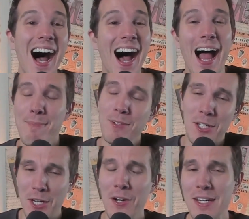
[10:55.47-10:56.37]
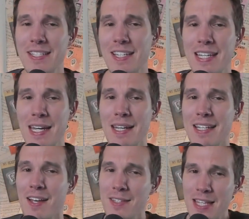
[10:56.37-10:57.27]
I'm curious to see,
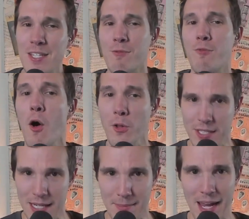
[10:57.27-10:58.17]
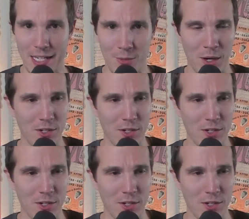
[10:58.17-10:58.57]
does this vault him anywhere?